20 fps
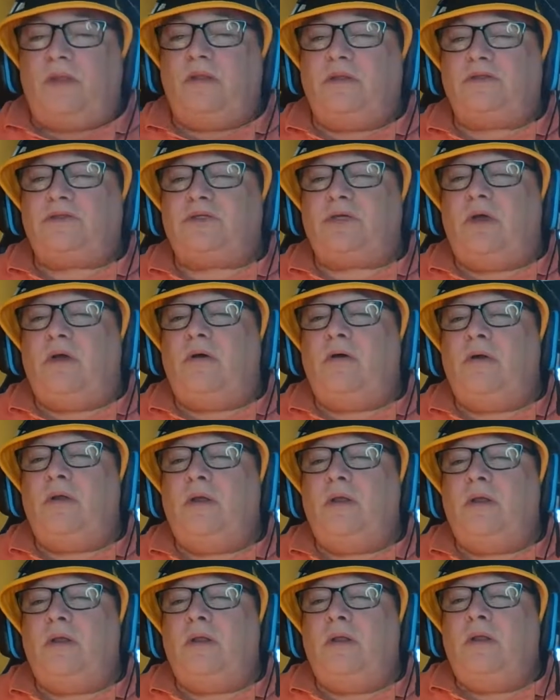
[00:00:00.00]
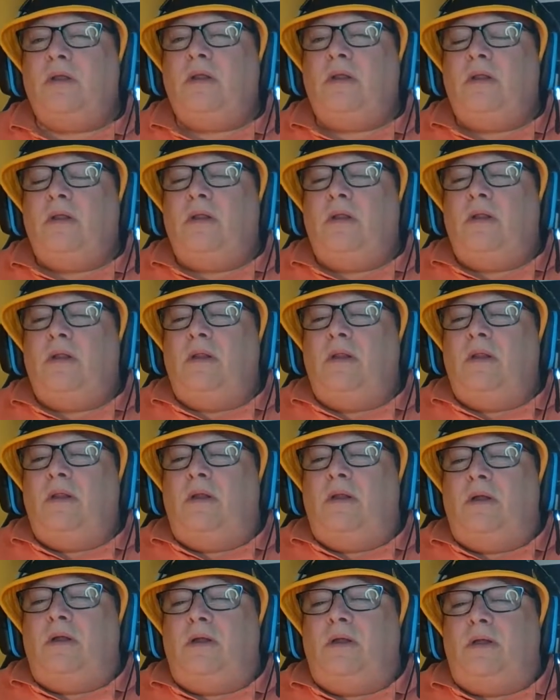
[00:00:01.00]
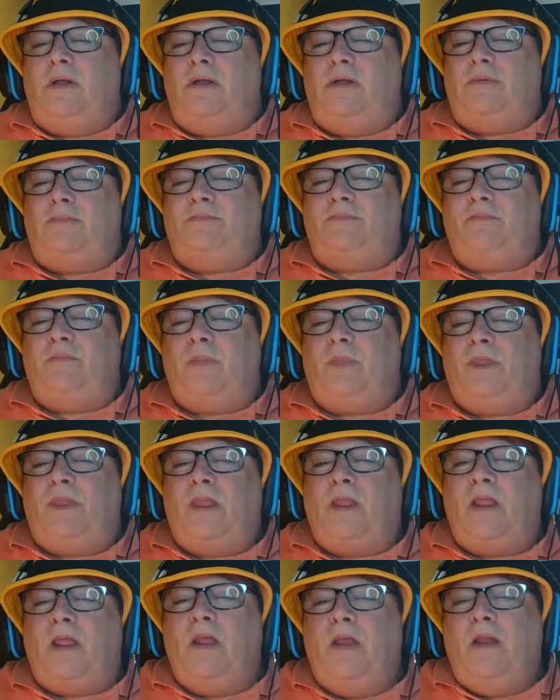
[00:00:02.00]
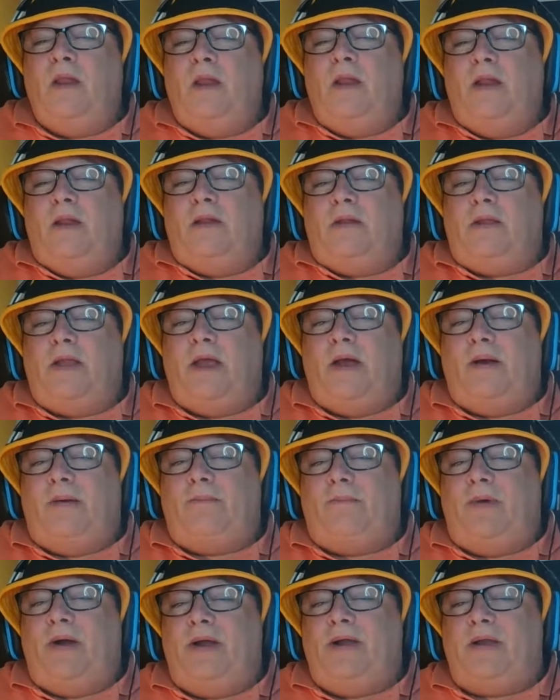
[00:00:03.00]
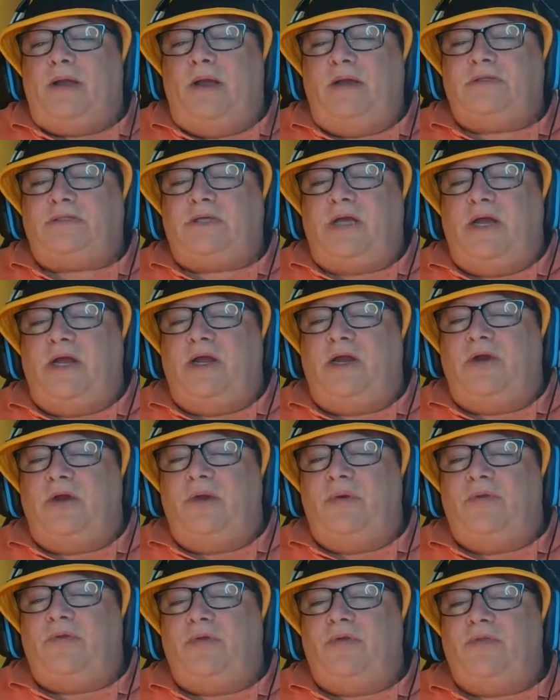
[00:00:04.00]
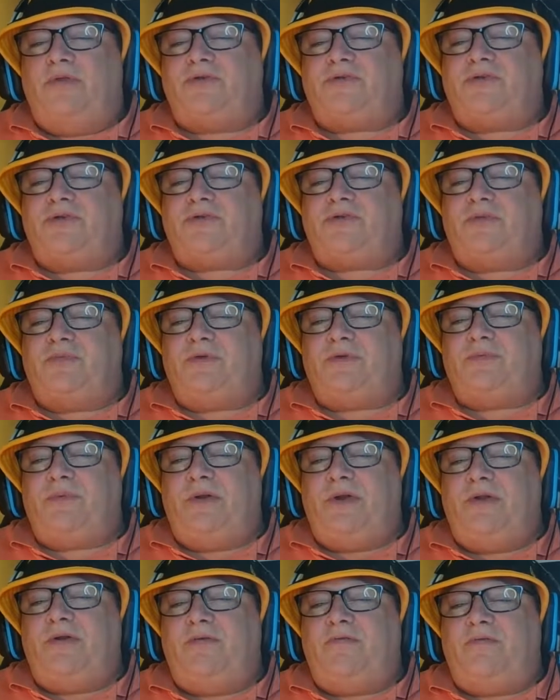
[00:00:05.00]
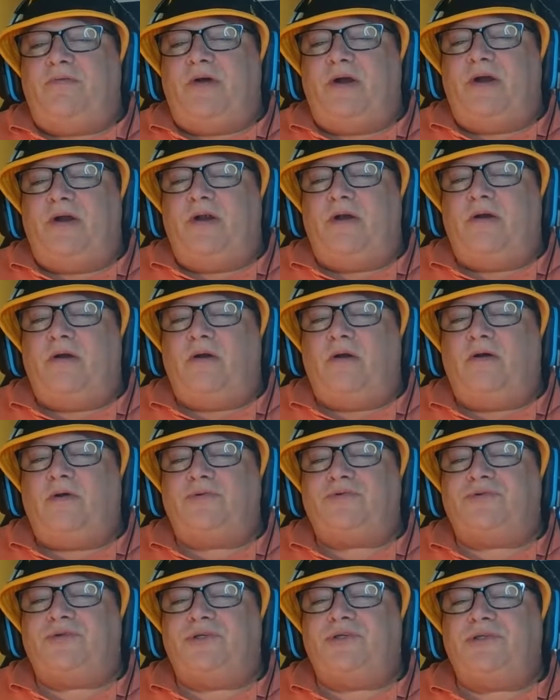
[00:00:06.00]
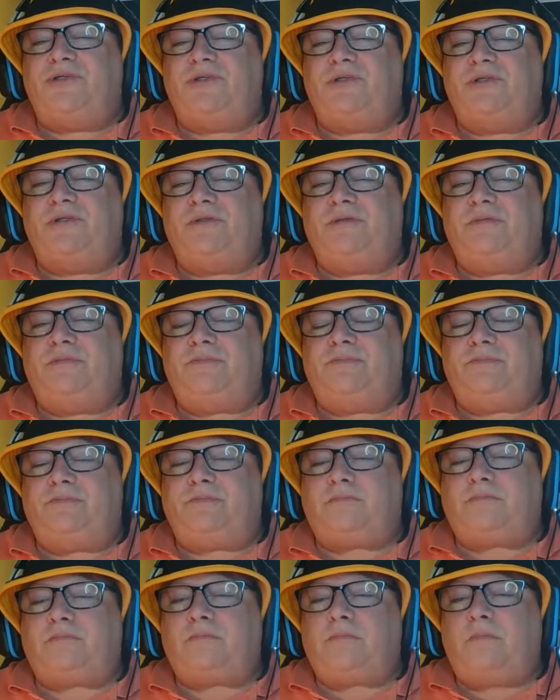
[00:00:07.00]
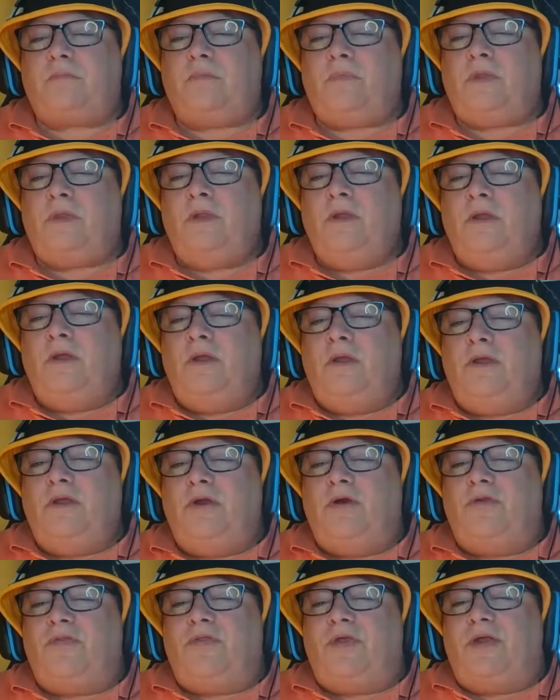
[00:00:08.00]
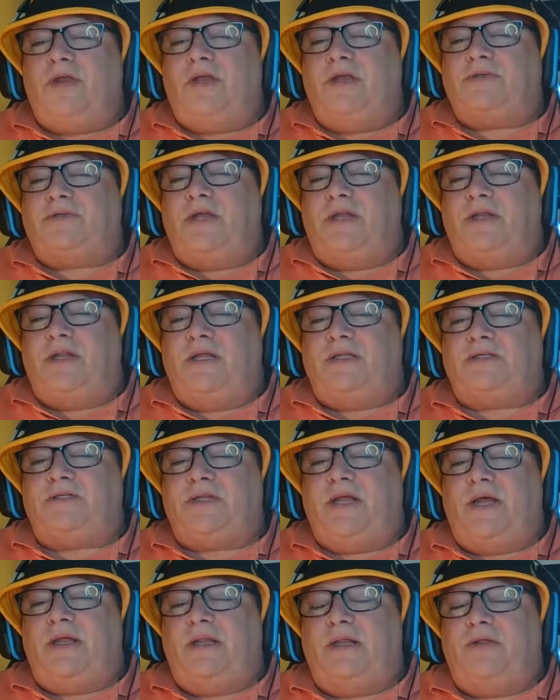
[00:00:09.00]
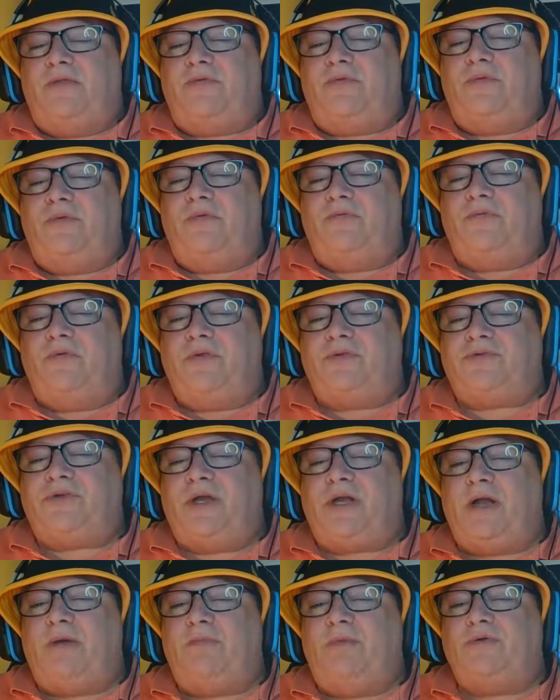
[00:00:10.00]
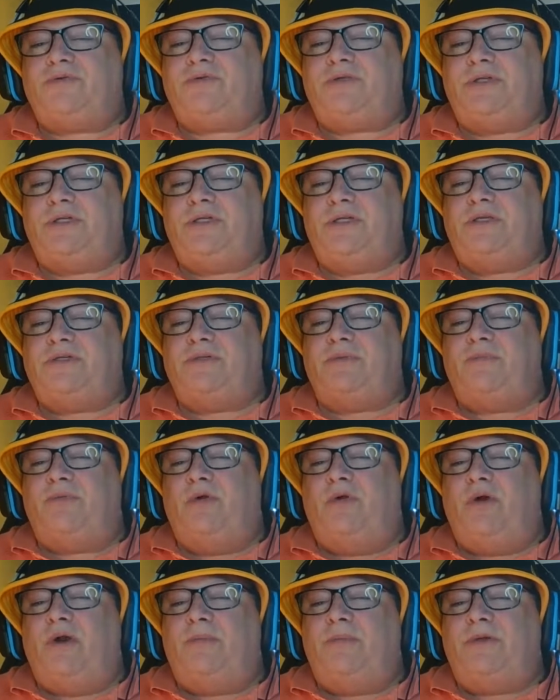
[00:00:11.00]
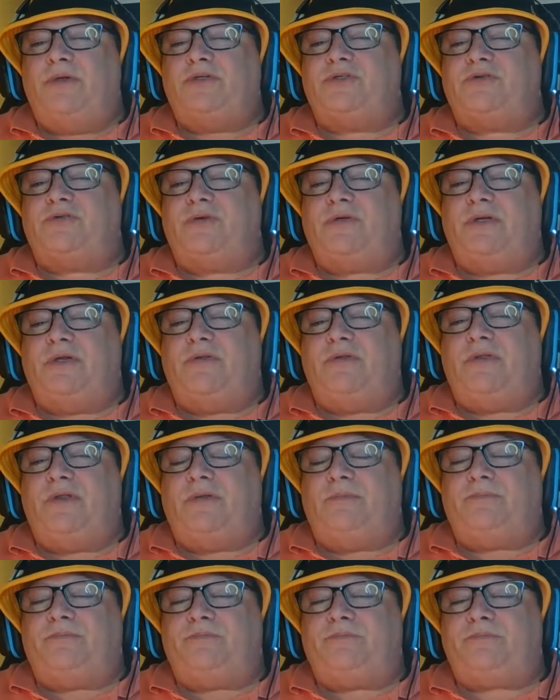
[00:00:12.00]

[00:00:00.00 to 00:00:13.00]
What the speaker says: so, um, yeah, Mike, I agree with you. The system has been under fire all season. Your thing is that Nate Stanley threw for the second most TDs in program history in the